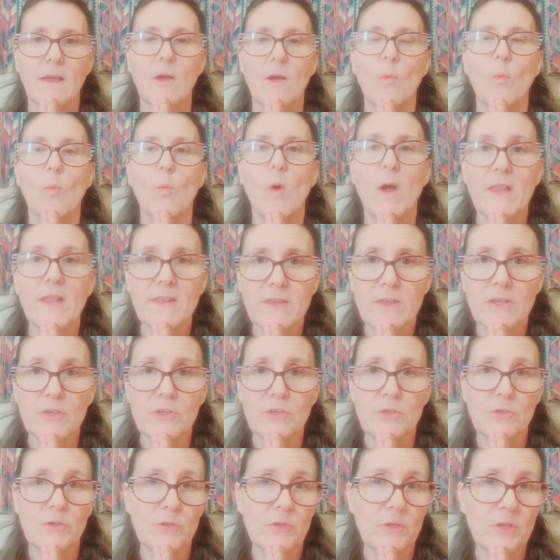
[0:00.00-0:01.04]
what the
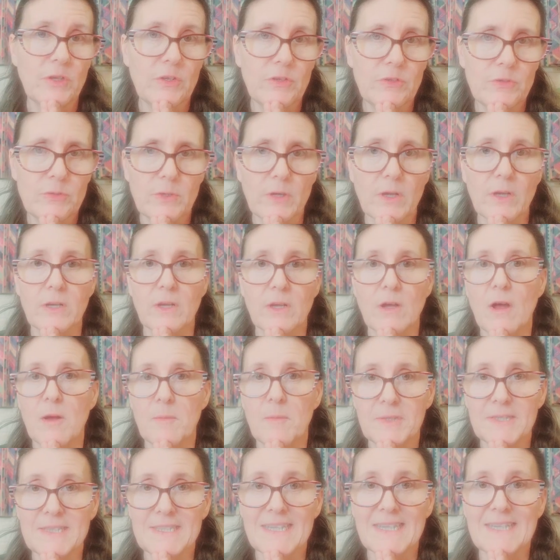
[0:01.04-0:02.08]
duty to
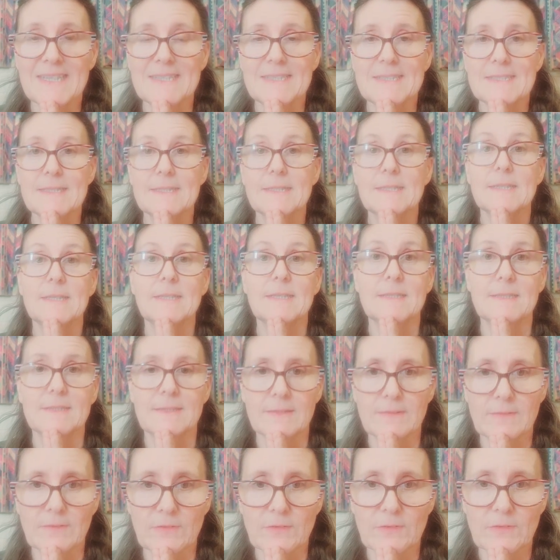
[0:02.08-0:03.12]
accommodate
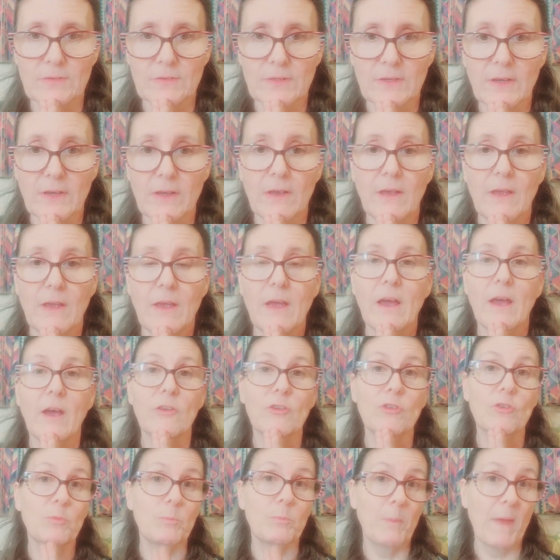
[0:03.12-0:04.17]
is,
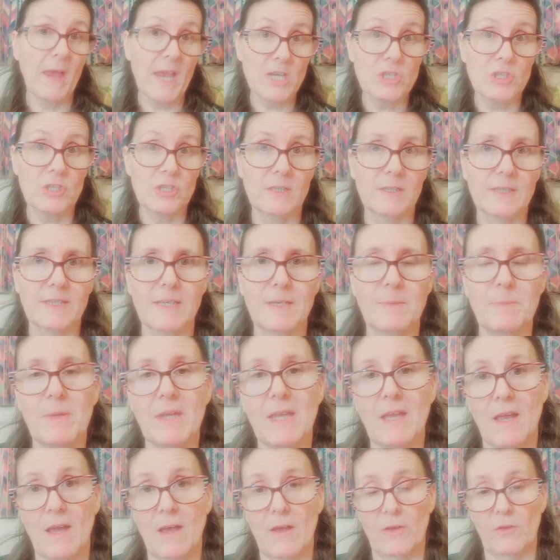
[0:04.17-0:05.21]
especially
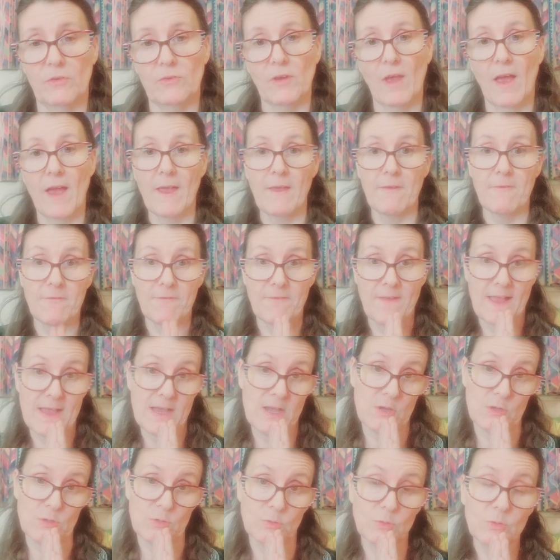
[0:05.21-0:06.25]
because I
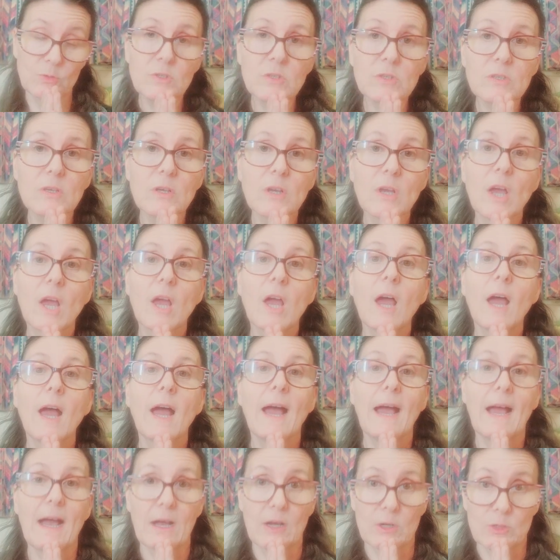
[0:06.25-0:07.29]
found
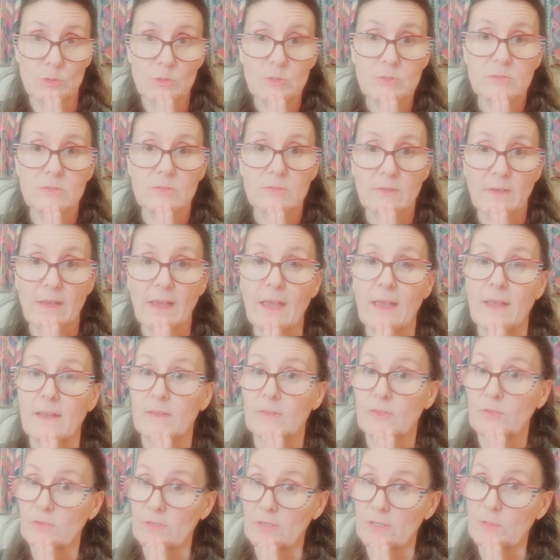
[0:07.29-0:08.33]
out and
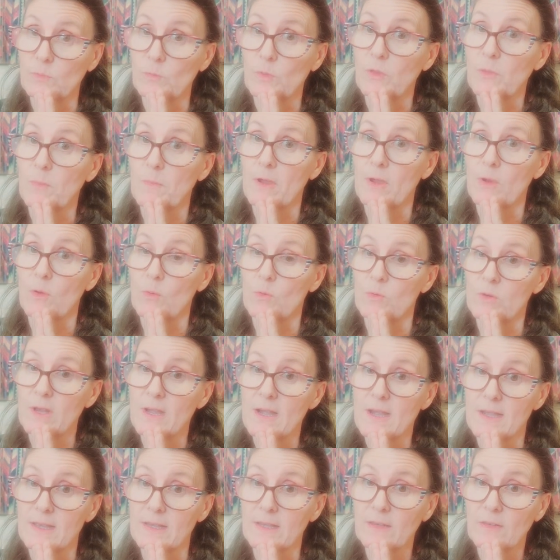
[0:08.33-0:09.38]
seen with my own
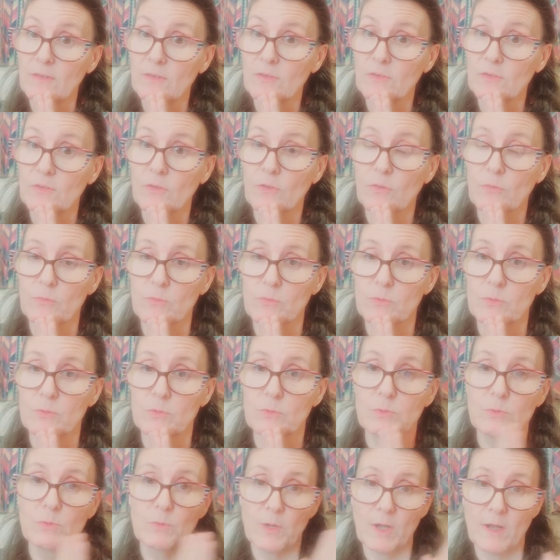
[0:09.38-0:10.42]
eyes
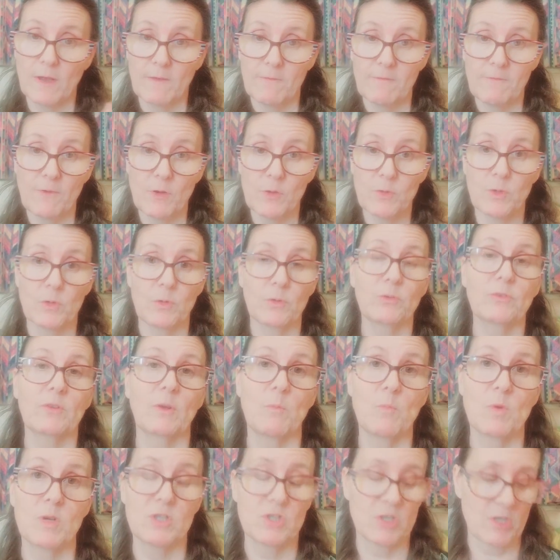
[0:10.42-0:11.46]
through a photo
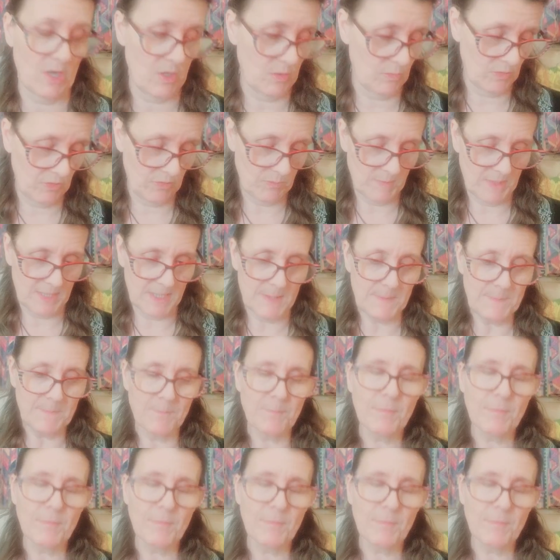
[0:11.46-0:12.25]
someone shared with me